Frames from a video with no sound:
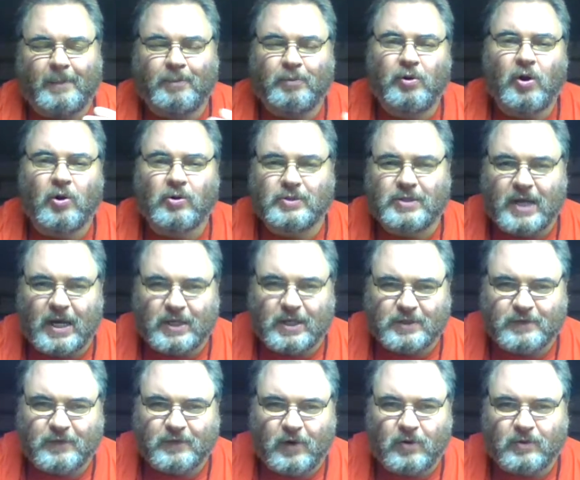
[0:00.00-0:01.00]

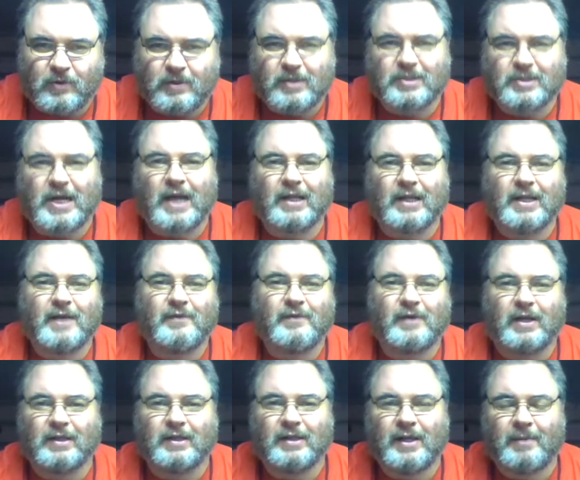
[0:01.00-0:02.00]
protest vote because I live
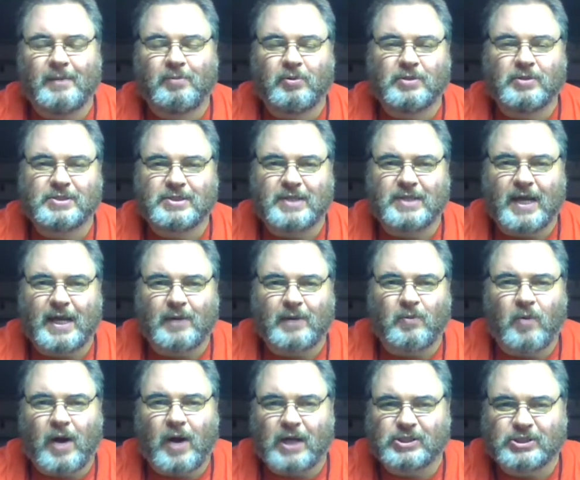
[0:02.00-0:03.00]
in a liberal
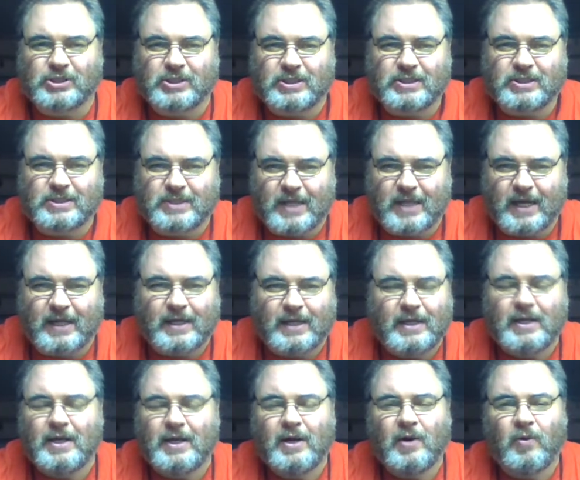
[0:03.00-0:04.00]
state, Washington State,
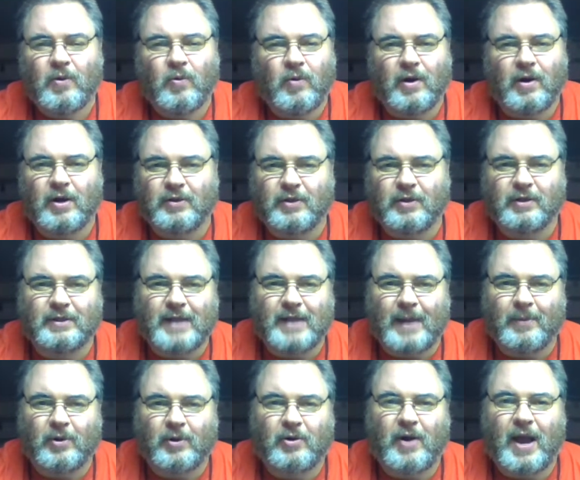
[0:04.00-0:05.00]
where the
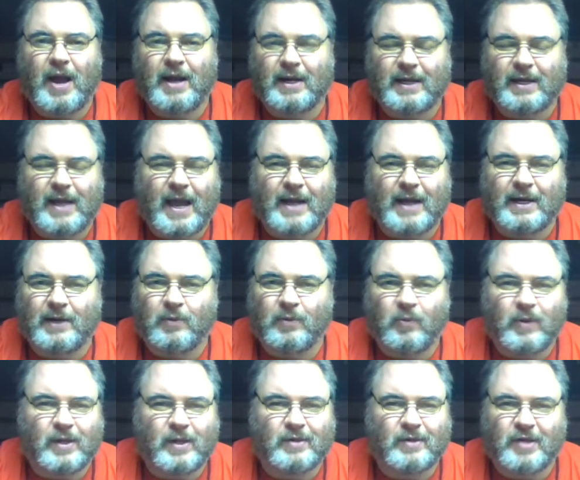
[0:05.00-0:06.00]
Democratic candidate
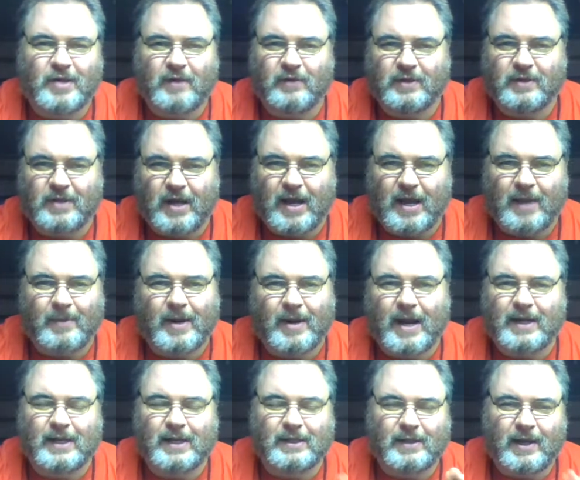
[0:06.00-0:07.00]
wins every time, and
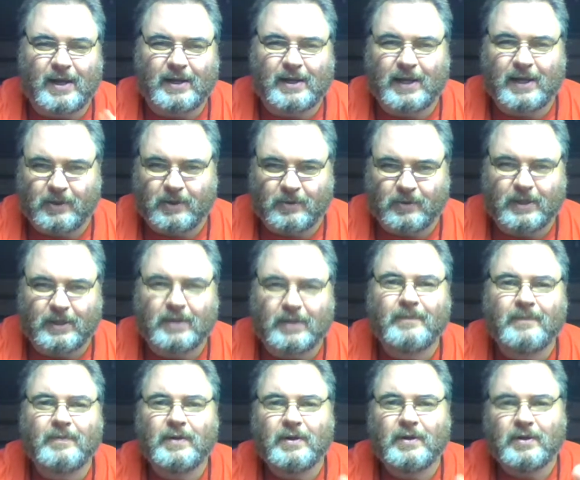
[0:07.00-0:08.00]
I didn't like Hillary,
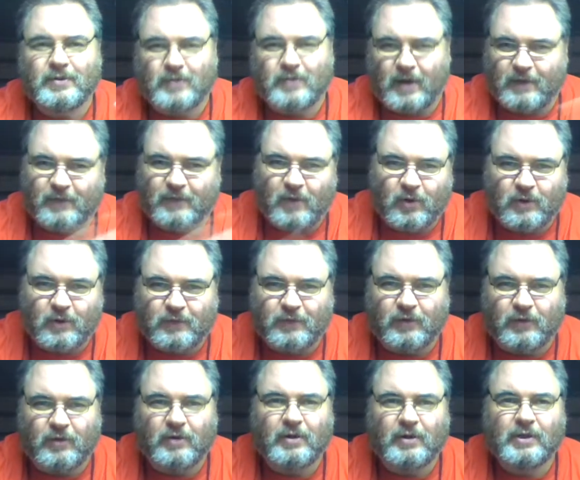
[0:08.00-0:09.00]
so I voted
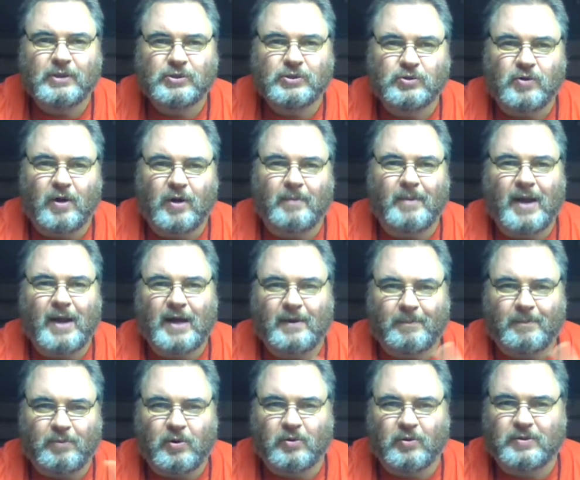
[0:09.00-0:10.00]
for Trump out
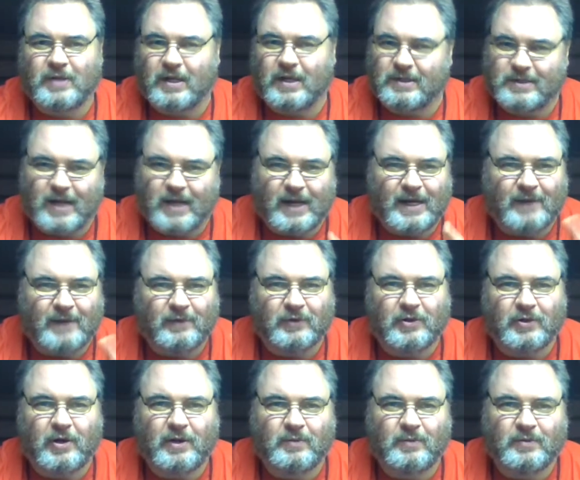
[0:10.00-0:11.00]
of protest. I never
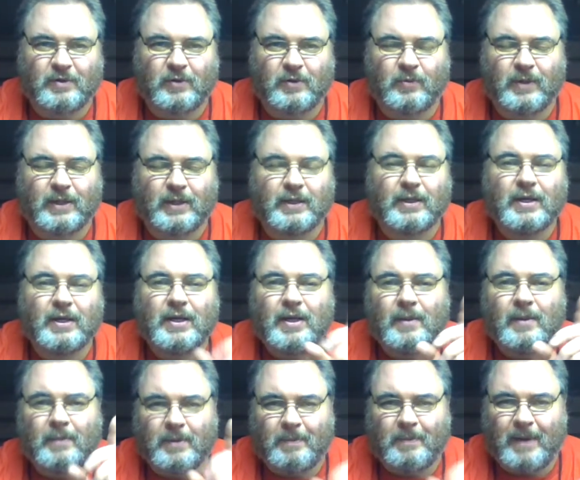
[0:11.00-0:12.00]
thought he was going to win.
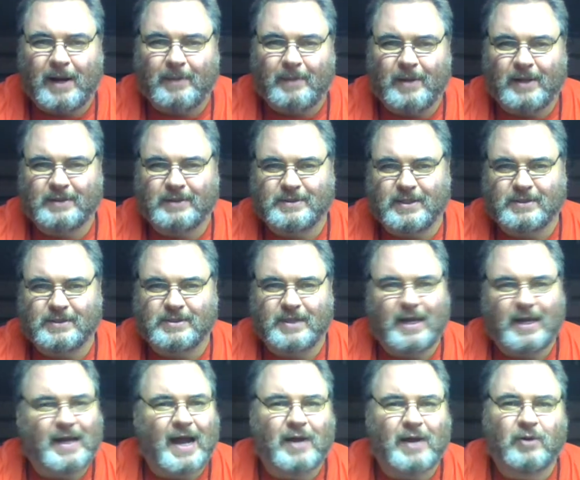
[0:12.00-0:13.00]
But the bottom line is
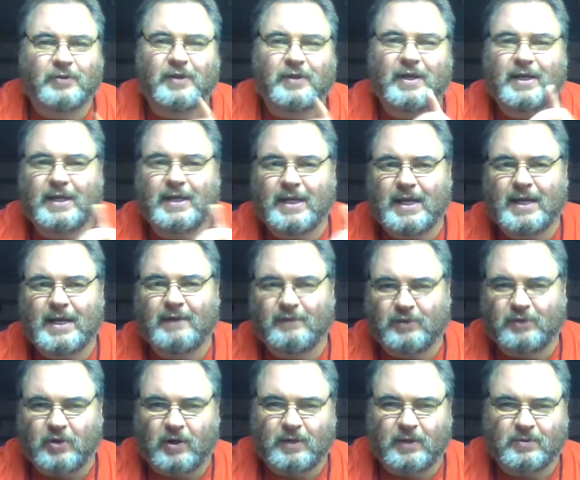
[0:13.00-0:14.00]
this, and I don't think he
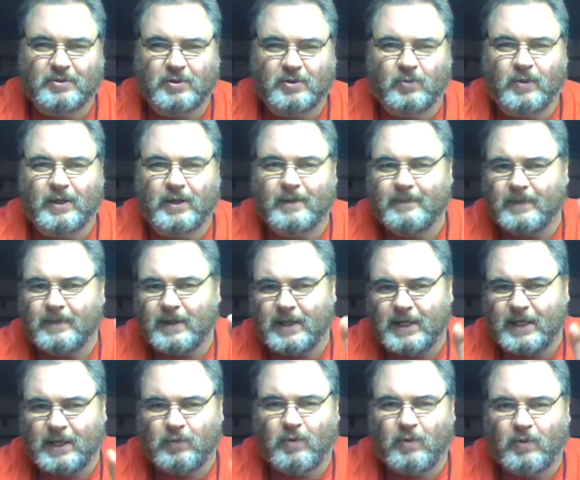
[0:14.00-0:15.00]
even thought he was going to win.
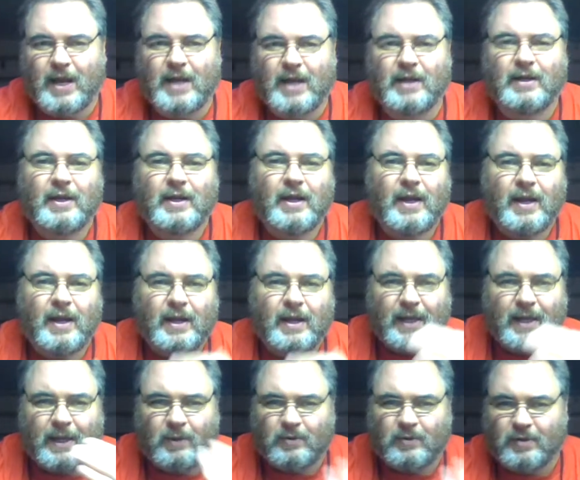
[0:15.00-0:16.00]
He ran.
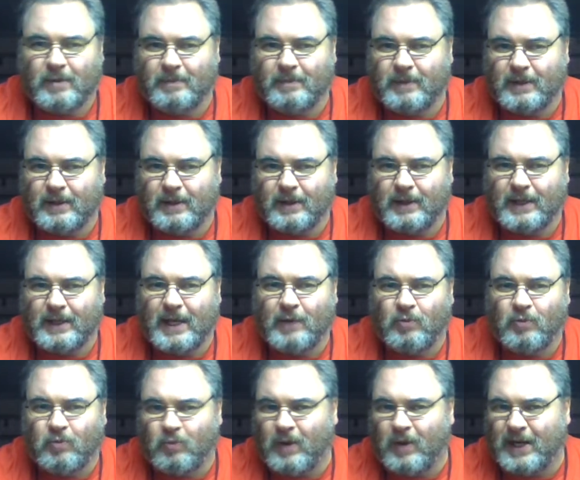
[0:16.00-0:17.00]

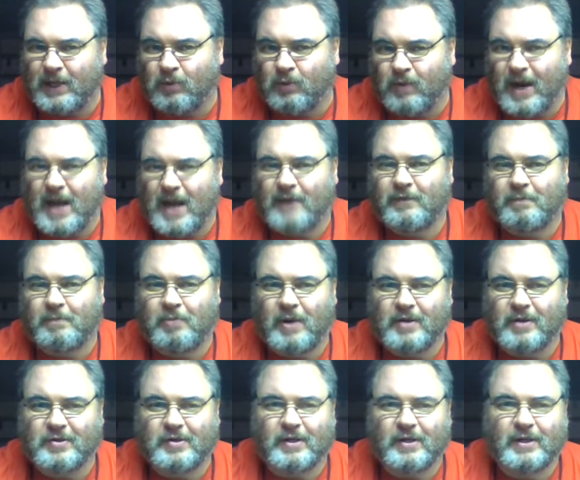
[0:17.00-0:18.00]
When he ran for
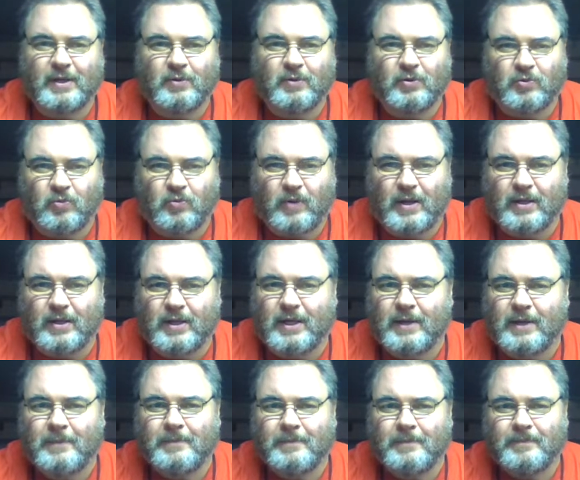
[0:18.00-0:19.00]
president, it was
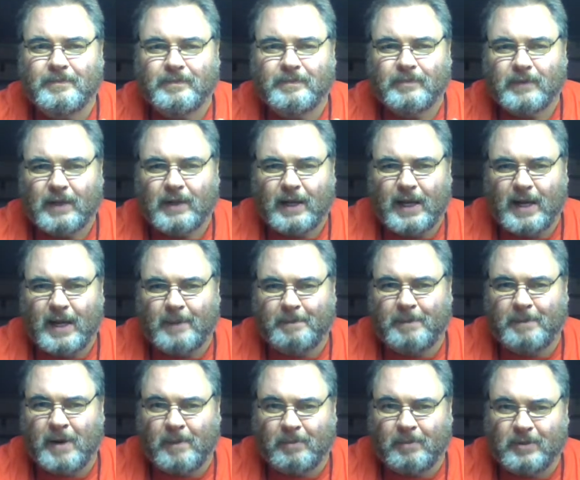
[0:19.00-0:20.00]
really a
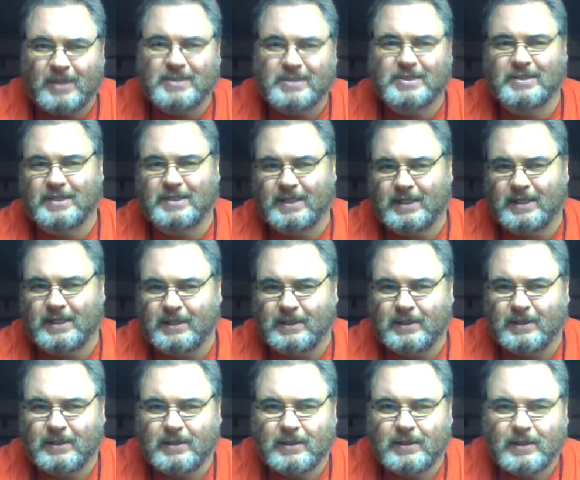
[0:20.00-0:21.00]
publicity
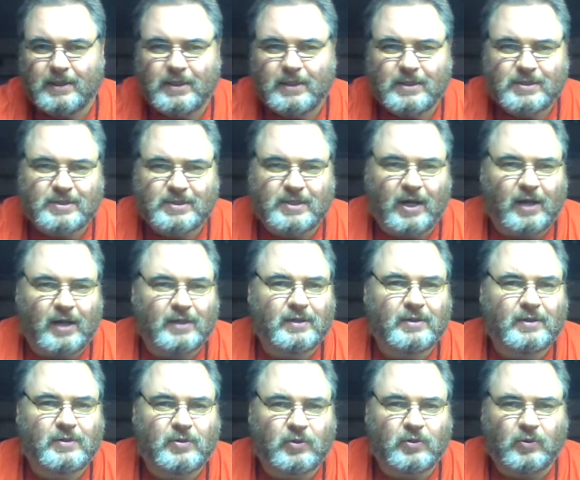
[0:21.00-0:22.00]
stunt
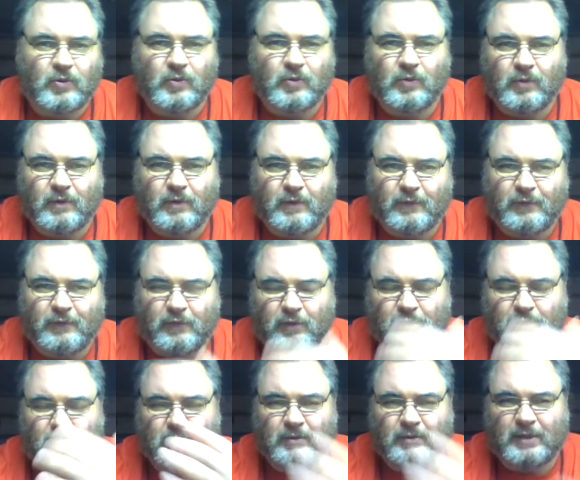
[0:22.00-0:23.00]
to
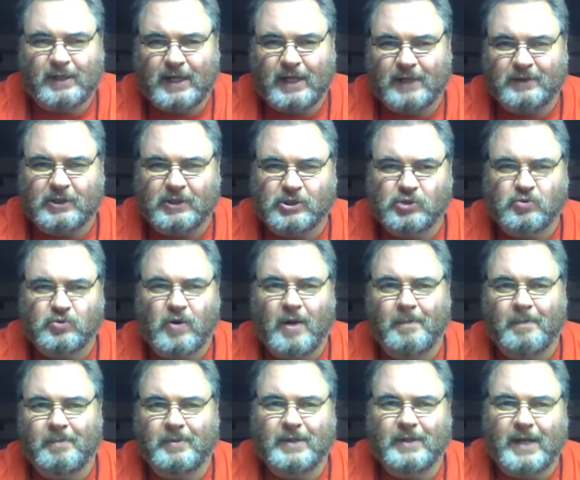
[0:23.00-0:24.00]
get the
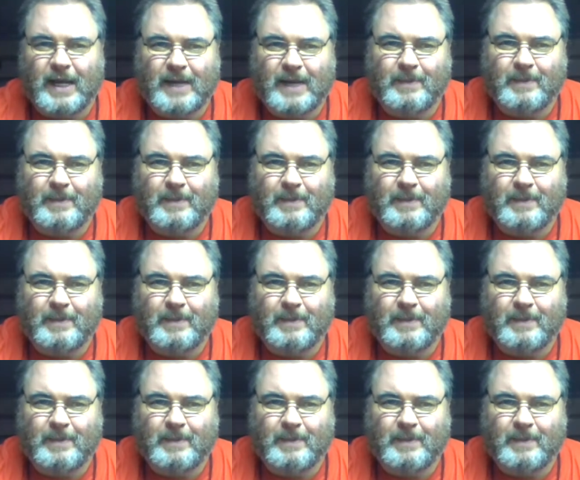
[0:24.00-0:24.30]
Trump name